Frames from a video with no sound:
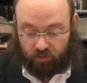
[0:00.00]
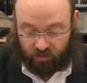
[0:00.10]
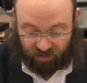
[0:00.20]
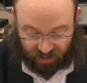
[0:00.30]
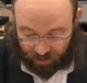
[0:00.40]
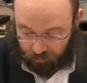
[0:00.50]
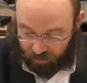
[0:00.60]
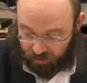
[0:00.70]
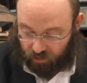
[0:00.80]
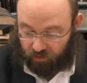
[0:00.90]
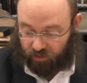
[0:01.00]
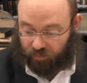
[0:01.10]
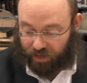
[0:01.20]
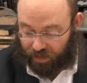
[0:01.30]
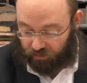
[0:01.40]
so tonight we're going to learn
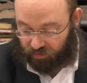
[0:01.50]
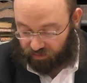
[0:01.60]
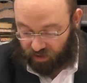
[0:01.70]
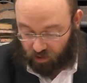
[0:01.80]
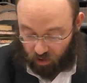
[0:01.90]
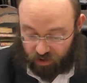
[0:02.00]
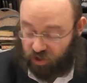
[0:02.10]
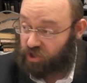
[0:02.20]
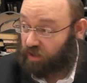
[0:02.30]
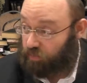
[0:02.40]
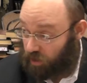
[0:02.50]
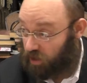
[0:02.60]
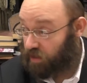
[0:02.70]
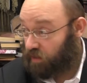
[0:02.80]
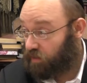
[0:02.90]
about the kois Shel
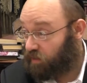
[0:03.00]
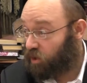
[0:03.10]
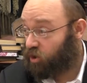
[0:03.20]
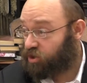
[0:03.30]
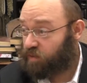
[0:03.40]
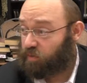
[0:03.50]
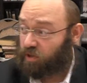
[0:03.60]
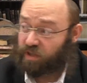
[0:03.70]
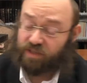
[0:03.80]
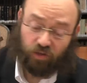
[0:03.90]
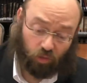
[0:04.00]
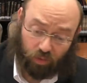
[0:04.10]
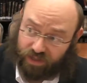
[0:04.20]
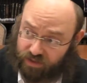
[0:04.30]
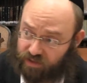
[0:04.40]
Broch. The kois Shel Broch is
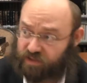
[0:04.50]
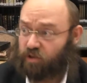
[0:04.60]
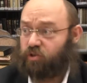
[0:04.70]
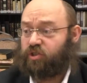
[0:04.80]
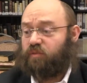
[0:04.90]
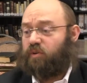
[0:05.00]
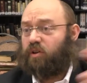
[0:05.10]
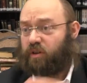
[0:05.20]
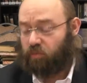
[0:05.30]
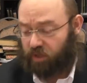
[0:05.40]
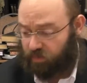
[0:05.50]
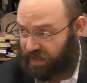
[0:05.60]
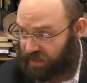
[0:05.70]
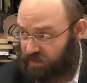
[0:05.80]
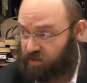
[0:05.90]
always. There's a kois Shel Broch when you
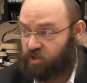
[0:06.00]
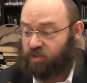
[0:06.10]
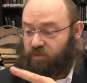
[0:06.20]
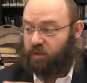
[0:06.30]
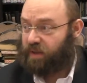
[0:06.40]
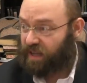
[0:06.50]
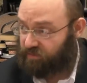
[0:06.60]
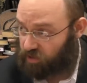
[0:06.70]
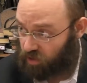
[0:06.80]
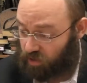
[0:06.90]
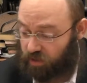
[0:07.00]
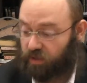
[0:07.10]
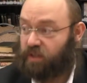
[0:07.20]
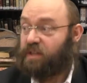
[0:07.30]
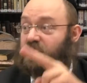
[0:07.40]
make Kiddush, when you make Havdalah,
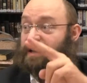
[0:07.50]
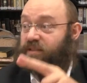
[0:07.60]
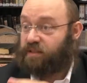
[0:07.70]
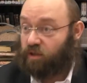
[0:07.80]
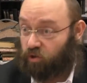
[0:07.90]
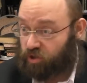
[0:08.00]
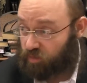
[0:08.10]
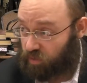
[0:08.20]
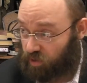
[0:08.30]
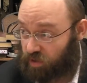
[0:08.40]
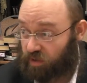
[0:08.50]
and there's a kois Shel Broch